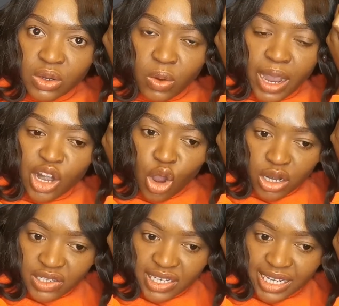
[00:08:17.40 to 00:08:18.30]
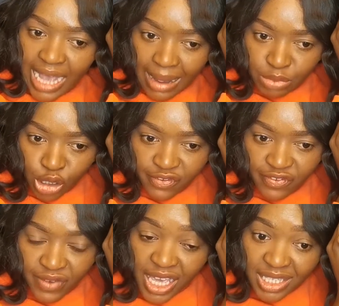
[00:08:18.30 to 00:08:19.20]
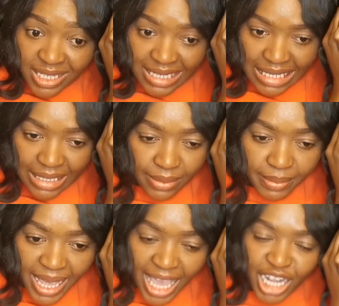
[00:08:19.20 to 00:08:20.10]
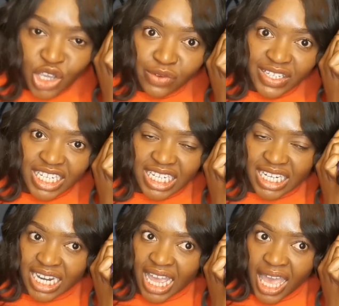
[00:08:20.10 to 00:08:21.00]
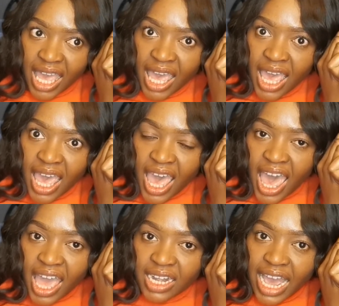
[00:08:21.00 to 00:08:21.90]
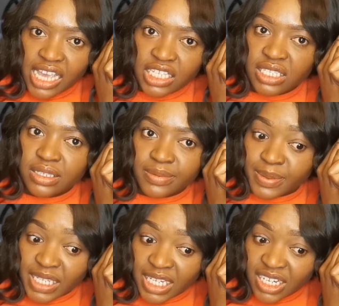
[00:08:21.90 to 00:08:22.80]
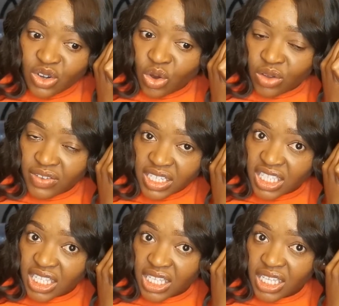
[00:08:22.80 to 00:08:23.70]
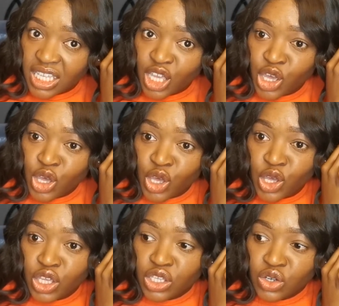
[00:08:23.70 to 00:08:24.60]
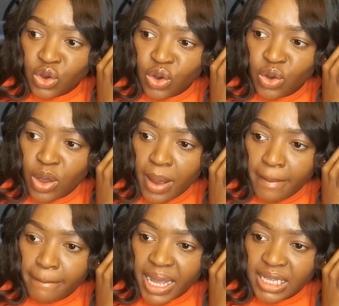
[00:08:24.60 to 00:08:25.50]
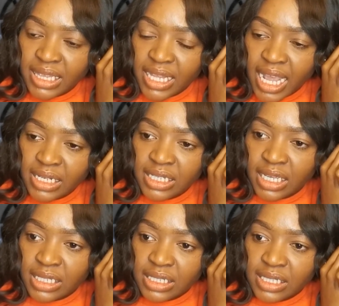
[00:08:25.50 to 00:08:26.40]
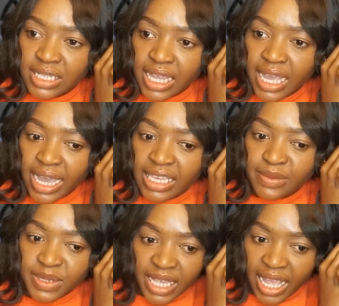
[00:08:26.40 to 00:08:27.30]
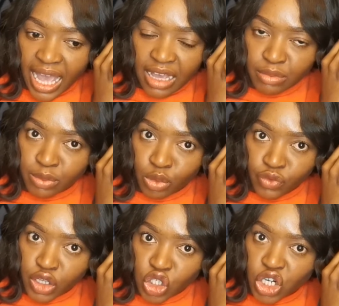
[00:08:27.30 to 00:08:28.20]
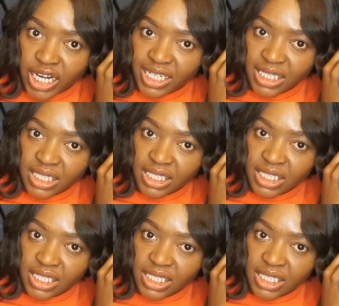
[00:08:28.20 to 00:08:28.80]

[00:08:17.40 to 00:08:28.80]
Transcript: Quite honestly, I'm not fazed by any of it. And I expected all of it, you know. But at the end of the day, I keep saying I am a moving train.